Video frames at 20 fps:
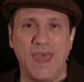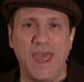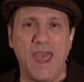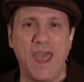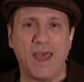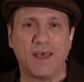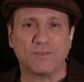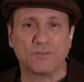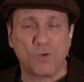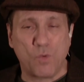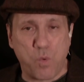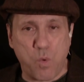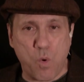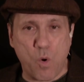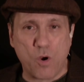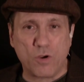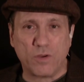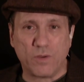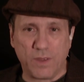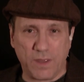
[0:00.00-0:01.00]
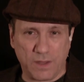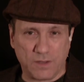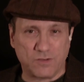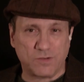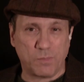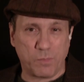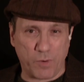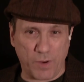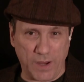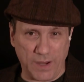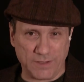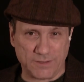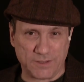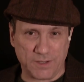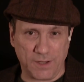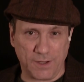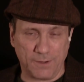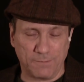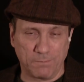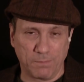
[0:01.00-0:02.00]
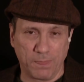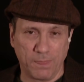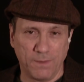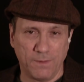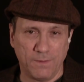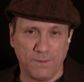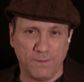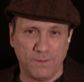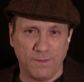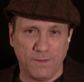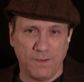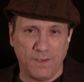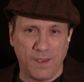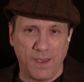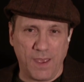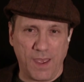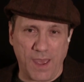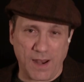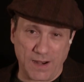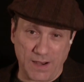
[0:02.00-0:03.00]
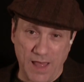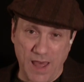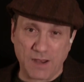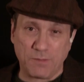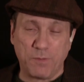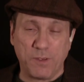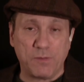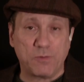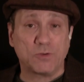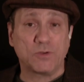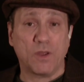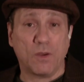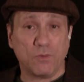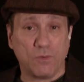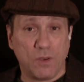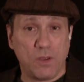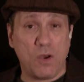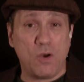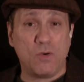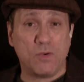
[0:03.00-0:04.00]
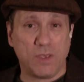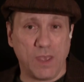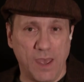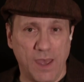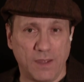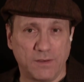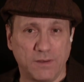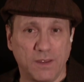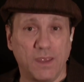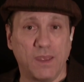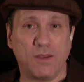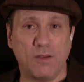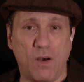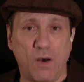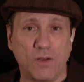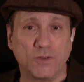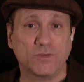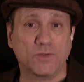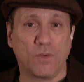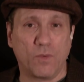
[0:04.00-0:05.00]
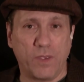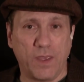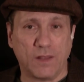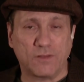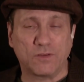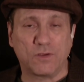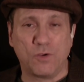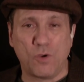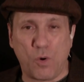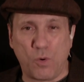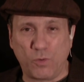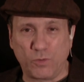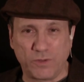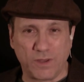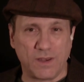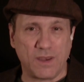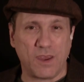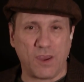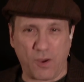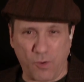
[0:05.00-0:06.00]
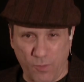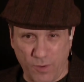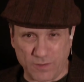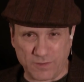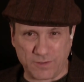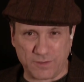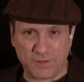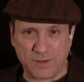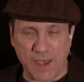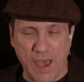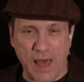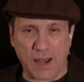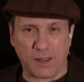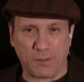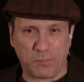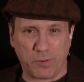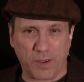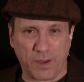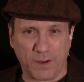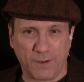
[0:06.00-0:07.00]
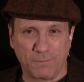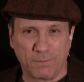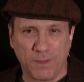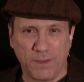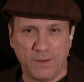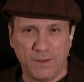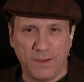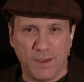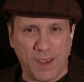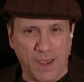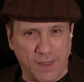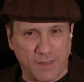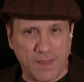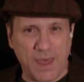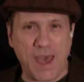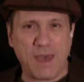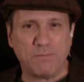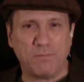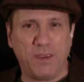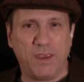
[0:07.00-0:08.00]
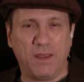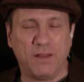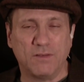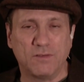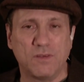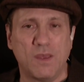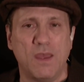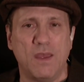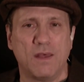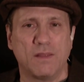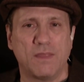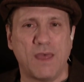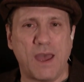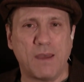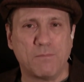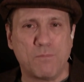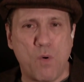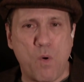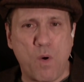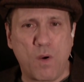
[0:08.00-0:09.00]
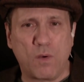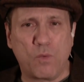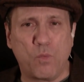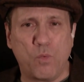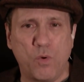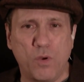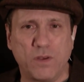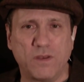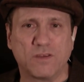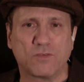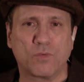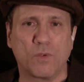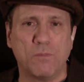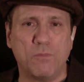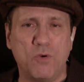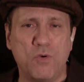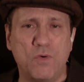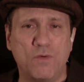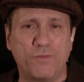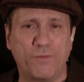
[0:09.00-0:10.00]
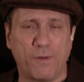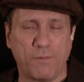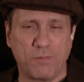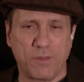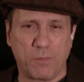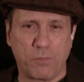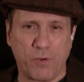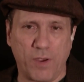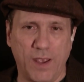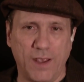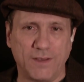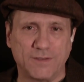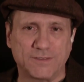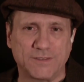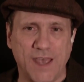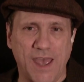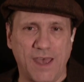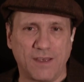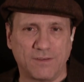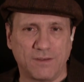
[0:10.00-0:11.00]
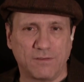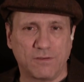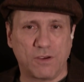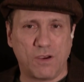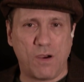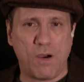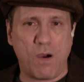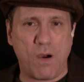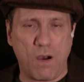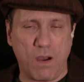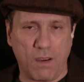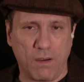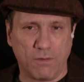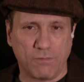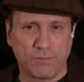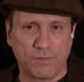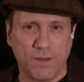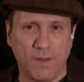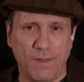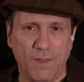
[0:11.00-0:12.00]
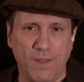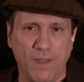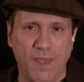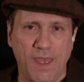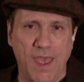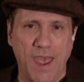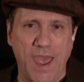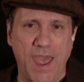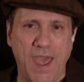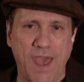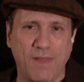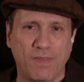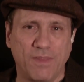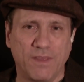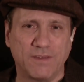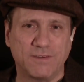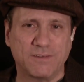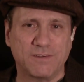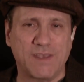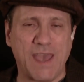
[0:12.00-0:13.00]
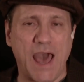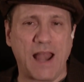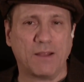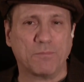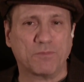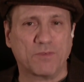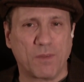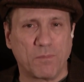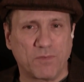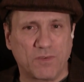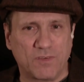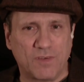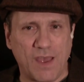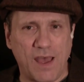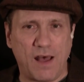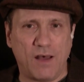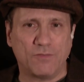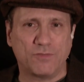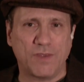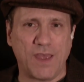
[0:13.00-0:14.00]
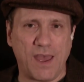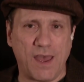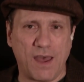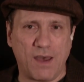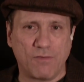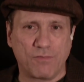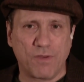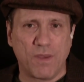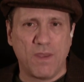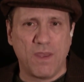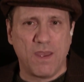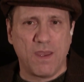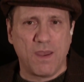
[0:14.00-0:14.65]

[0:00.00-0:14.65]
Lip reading: has 1/4-inch bracing. And a lot of people don't know yet, it also gets golden era scalloping. And that means that more wood is removed from the brace as it's carved, and the scallops themselves have